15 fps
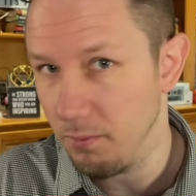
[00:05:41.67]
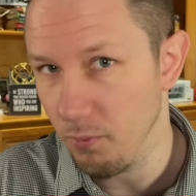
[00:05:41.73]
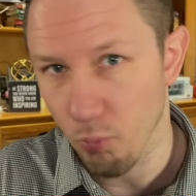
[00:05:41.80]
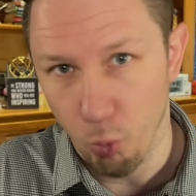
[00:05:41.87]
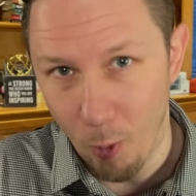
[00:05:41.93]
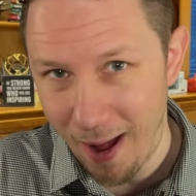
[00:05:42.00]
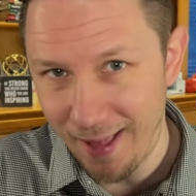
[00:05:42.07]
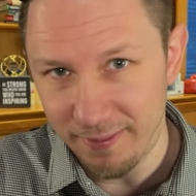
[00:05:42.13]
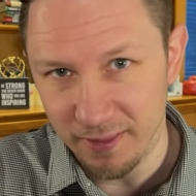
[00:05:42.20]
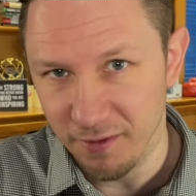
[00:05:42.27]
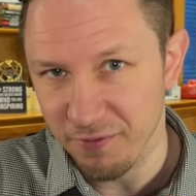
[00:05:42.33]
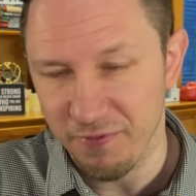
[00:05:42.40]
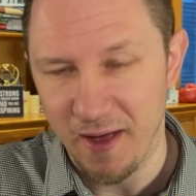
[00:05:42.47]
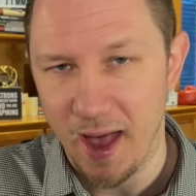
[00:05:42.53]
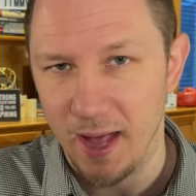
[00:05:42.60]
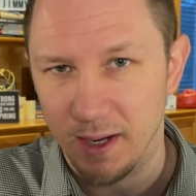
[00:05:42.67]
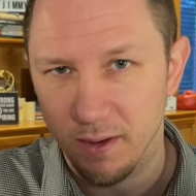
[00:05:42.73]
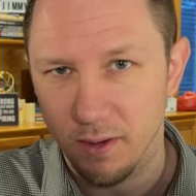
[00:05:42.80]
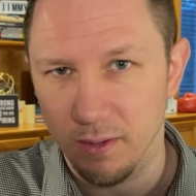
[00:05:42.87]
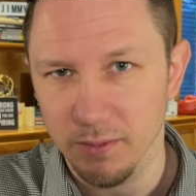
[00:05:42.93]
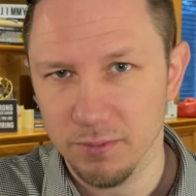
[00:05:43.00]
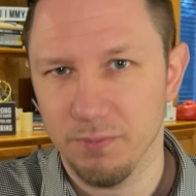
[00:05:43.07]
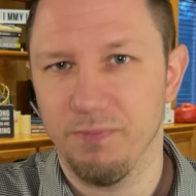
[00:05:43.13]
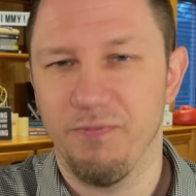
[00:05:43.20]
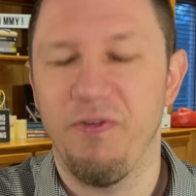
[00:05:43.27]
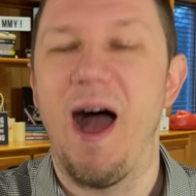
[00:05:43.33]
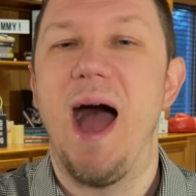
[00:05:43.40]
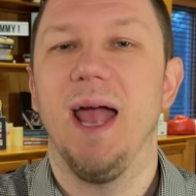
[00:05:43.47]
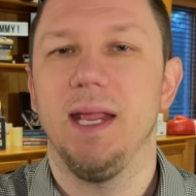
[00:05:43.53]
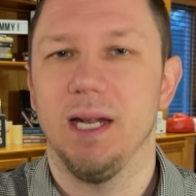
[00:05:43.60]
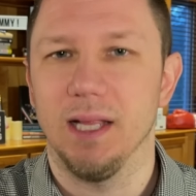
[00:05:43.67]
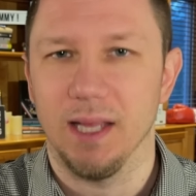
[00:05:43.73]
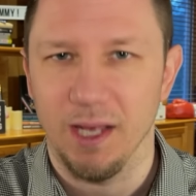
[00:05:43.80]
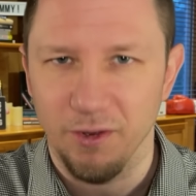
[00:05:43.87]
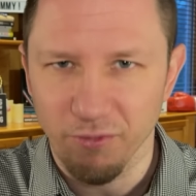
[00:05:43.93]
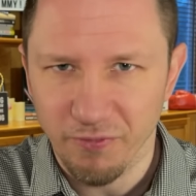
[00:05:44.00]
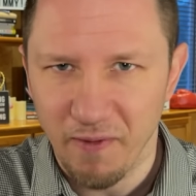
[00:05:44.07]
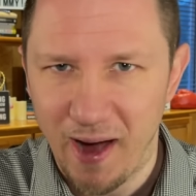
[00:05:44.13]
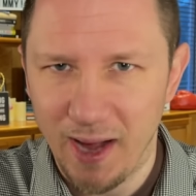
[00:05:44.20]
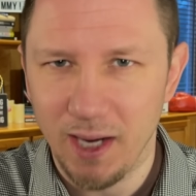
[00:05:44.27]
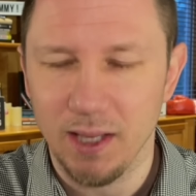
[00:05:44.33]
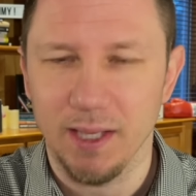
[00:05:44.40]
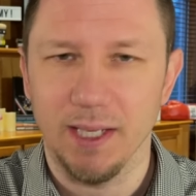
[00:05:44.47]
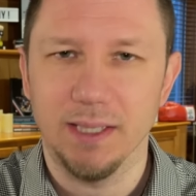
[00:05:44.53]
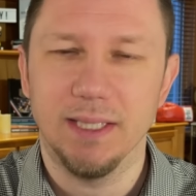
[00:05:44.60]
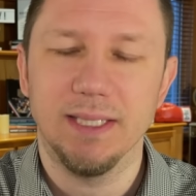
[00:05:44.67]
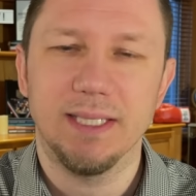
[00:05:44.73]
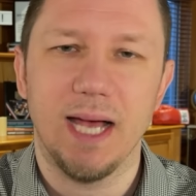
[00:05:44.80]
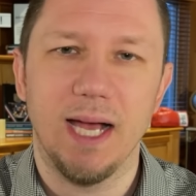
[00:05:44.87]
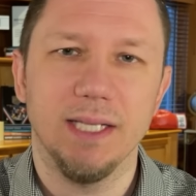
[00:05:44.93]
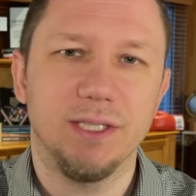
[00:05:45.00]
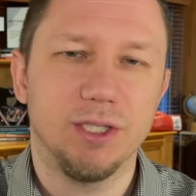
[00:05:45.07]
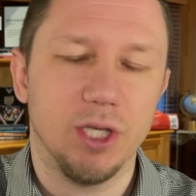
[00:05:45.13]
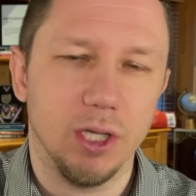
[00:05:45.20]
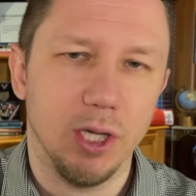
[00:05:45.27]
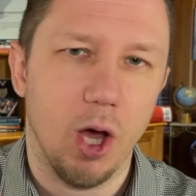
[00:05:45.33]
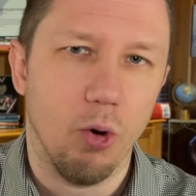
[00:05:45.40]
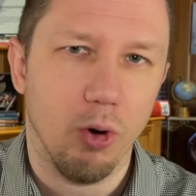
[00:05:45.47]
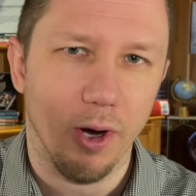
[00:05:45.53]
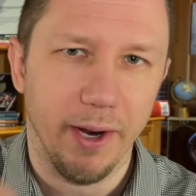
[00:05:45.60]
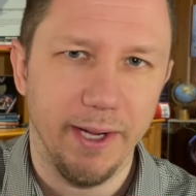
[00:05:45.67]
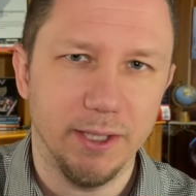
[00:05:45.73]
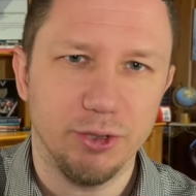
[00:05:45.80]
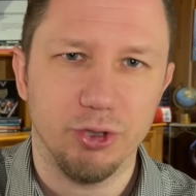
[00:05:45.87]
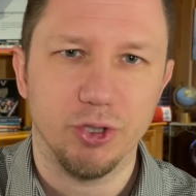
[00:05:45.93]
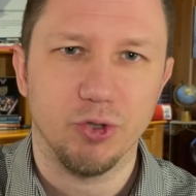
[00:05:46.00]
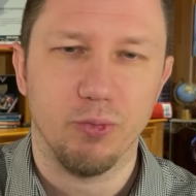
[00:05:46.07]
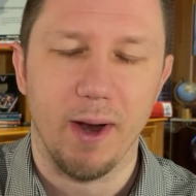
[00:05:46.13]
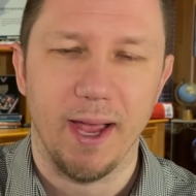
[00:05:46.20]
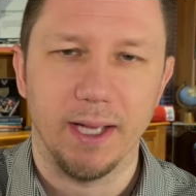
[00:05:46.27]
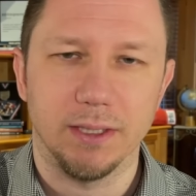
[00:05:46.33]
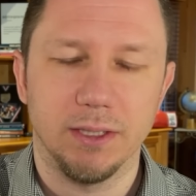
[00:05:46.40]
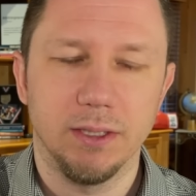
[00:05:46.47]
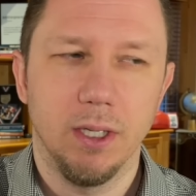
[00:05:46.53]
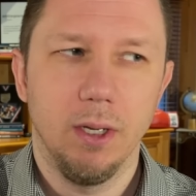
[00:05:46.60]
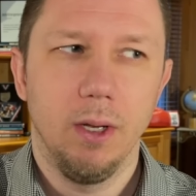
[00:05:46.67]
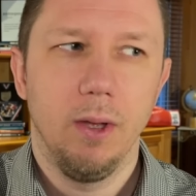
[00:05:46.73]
when the Fed finally decides to lower interest rates,